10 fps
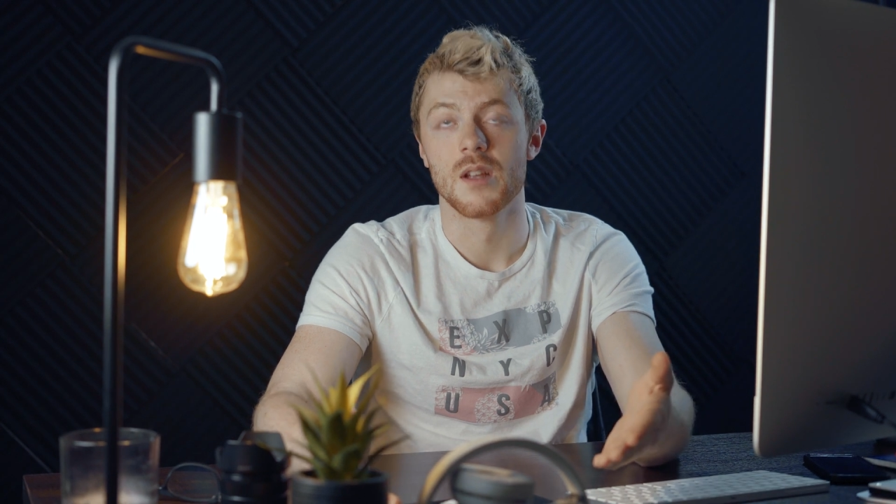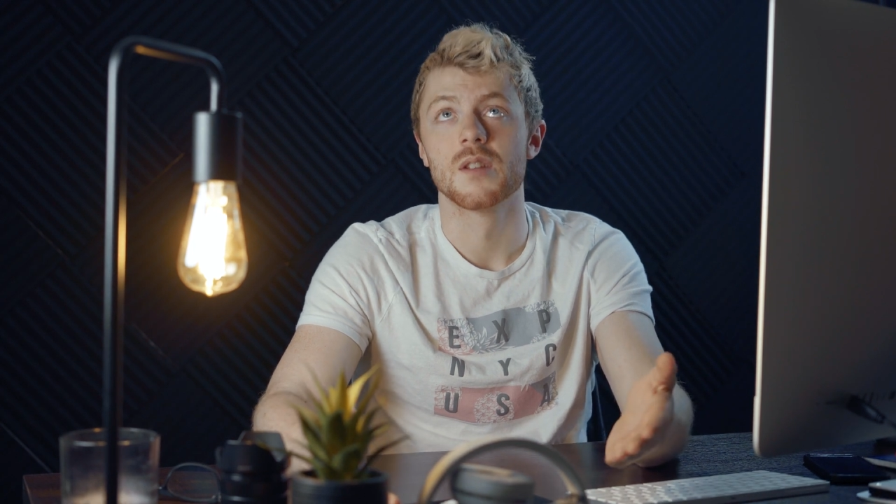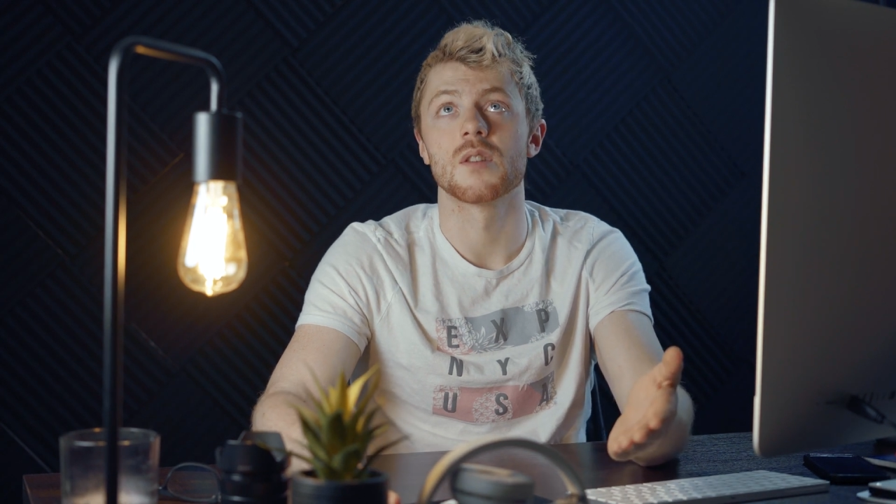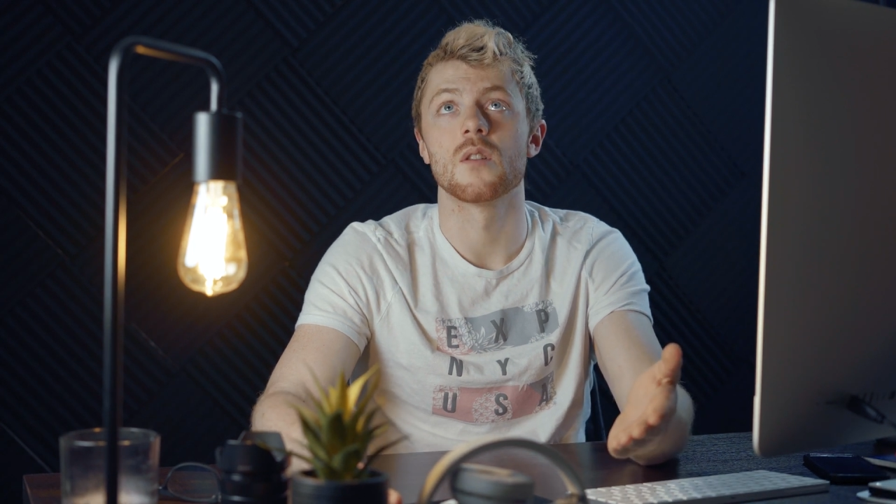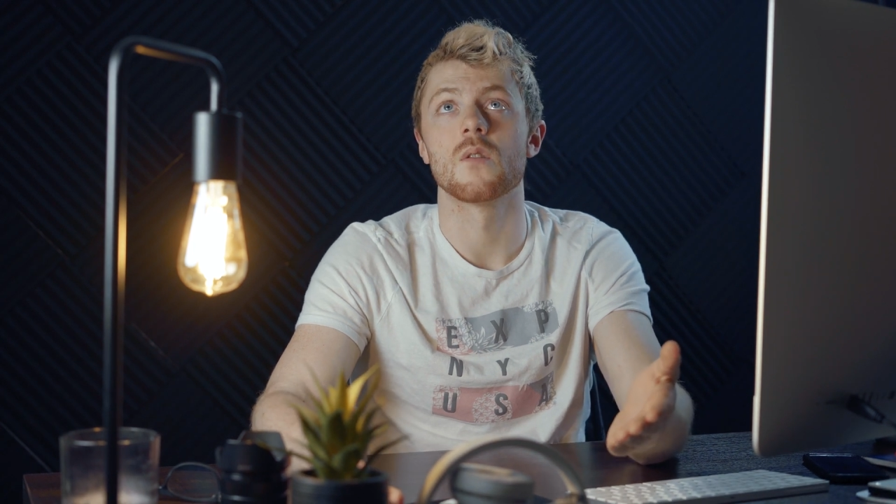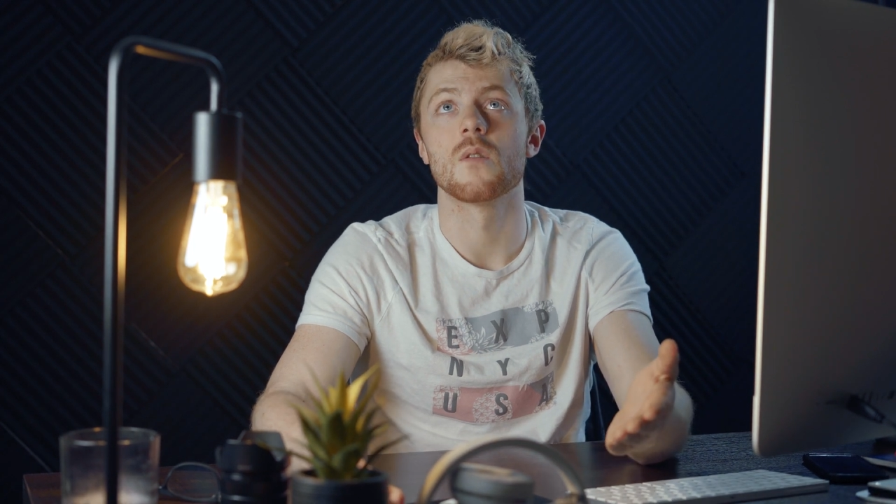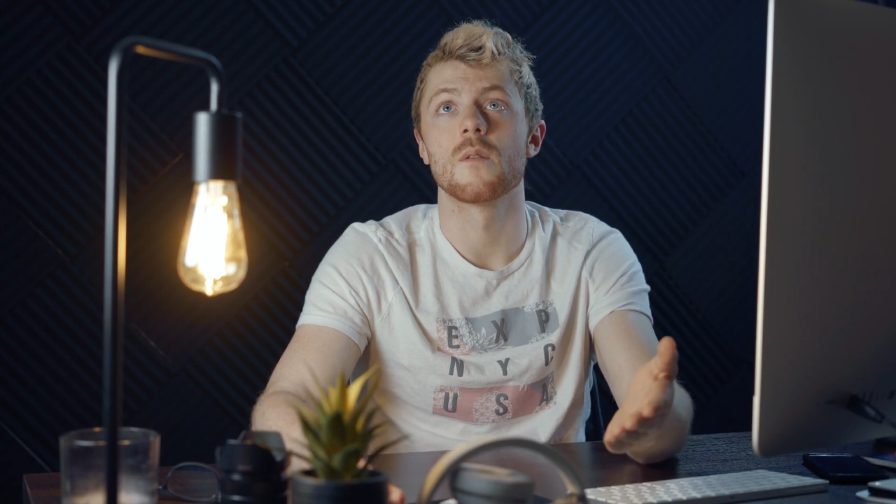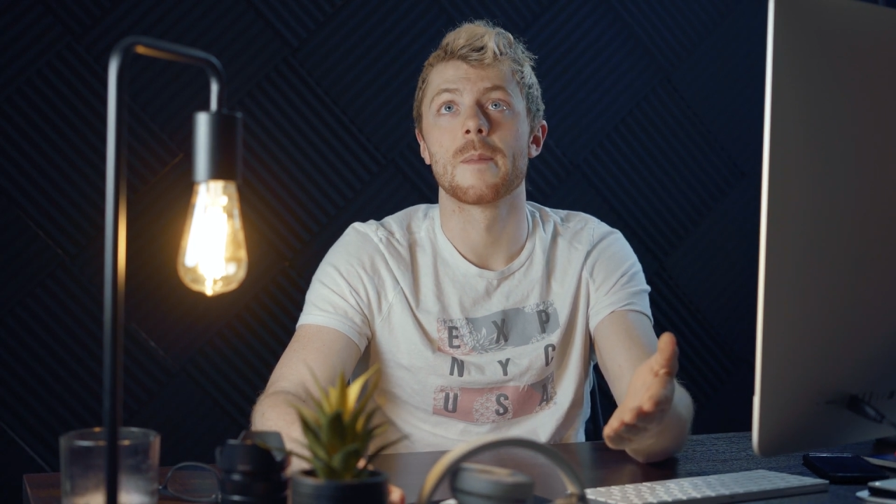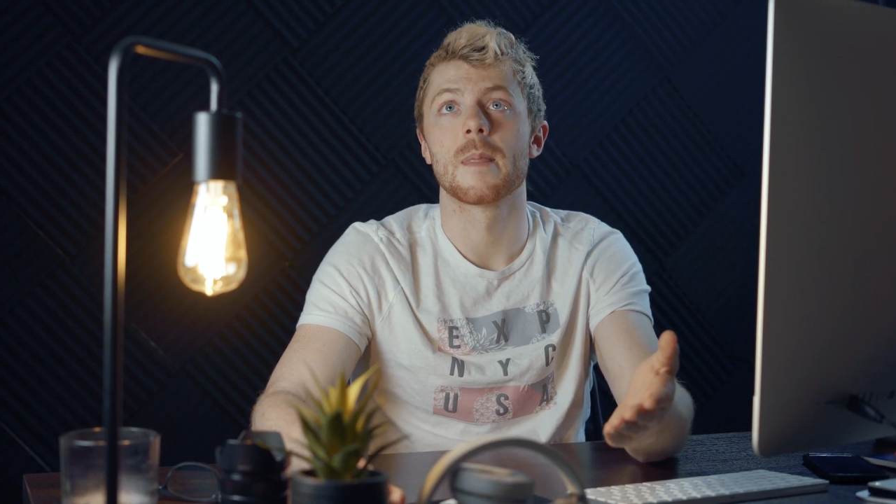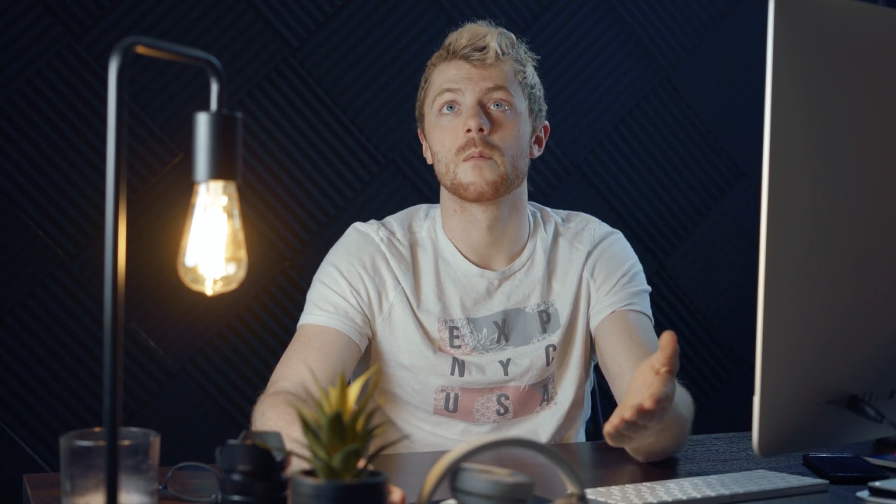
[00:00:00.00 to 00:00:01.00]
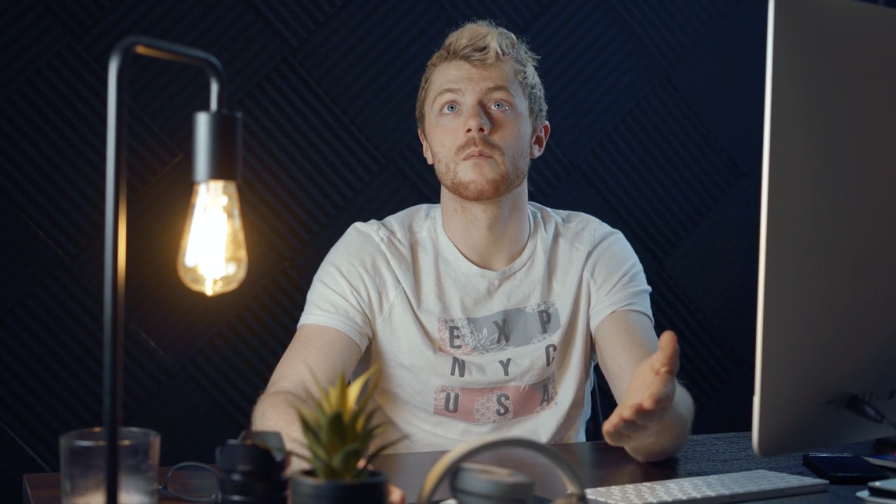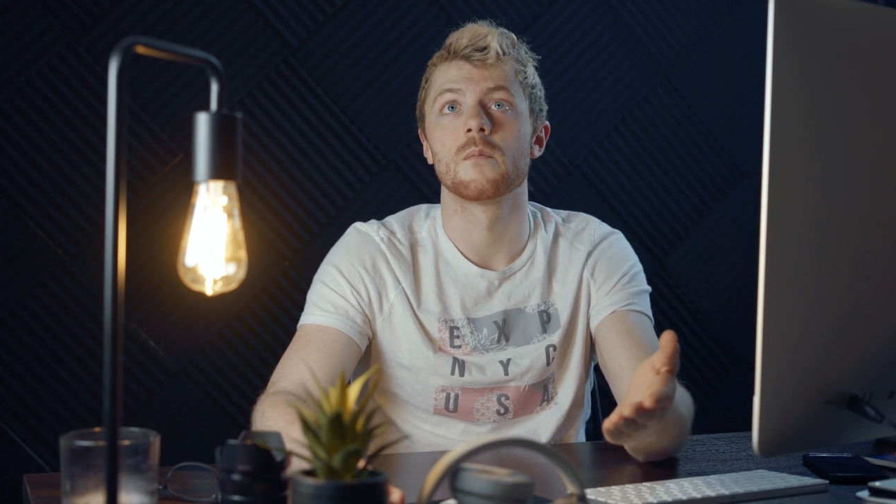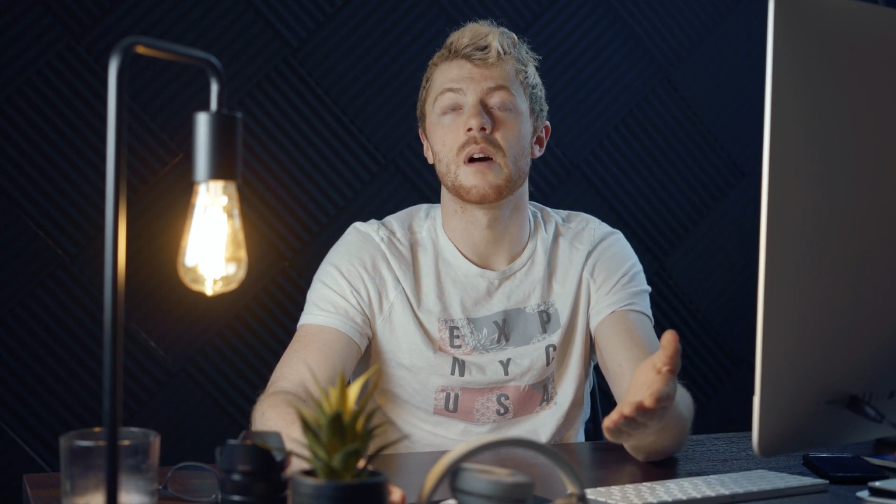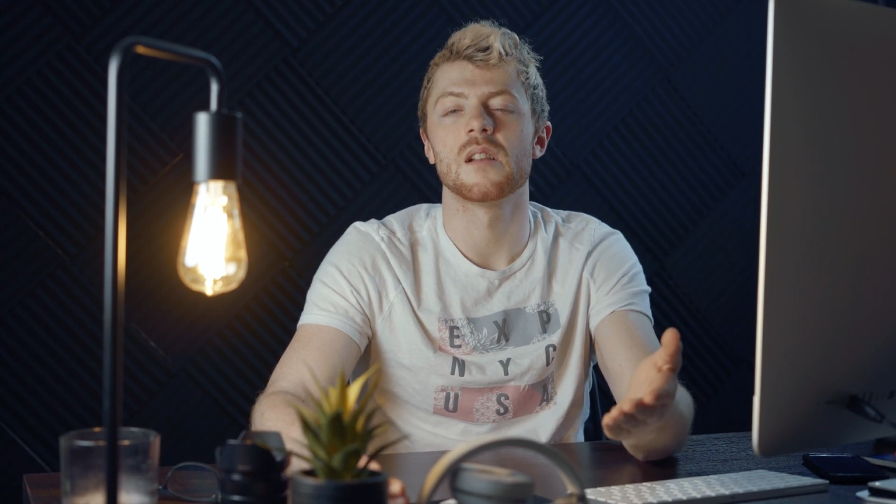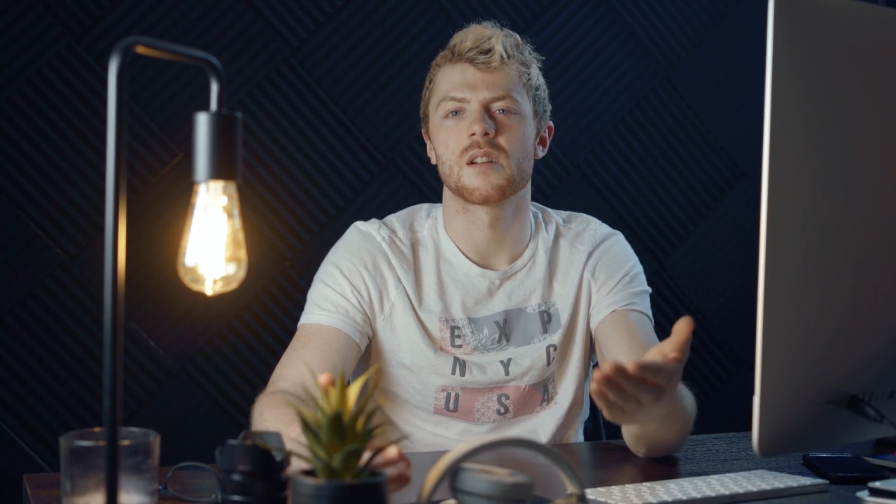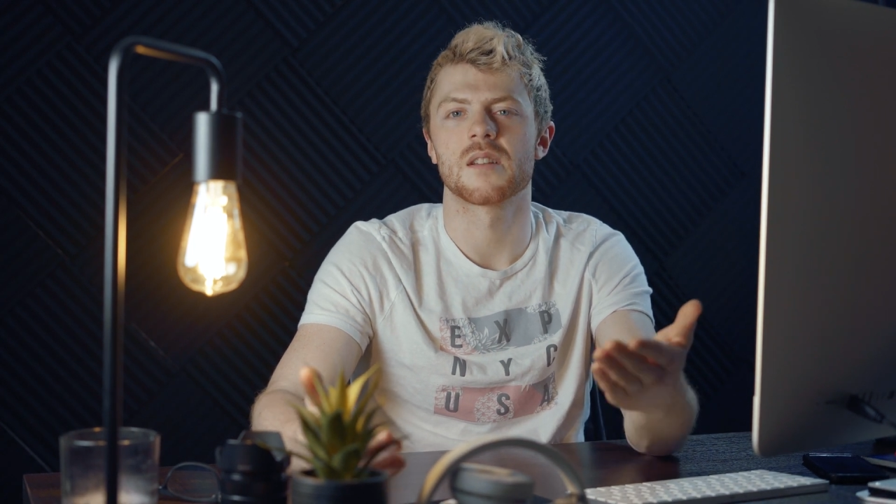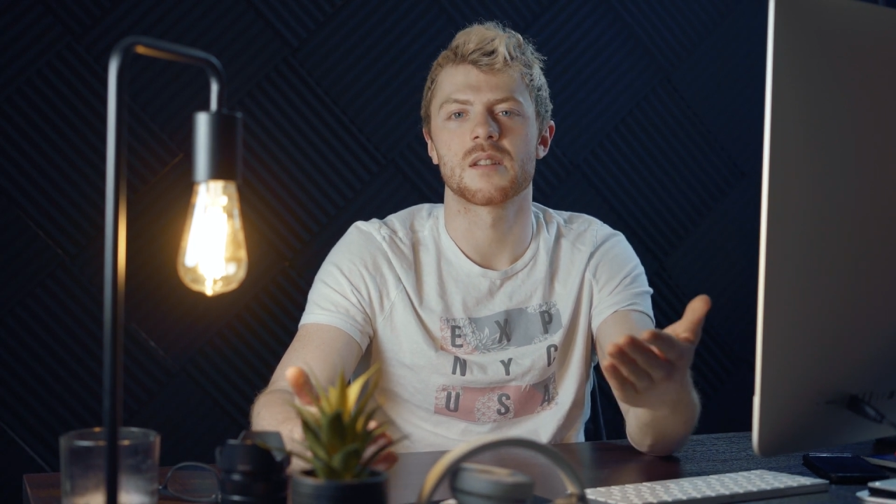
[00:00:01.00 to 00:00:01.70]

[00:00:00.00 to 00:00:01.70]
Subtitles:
So my luck,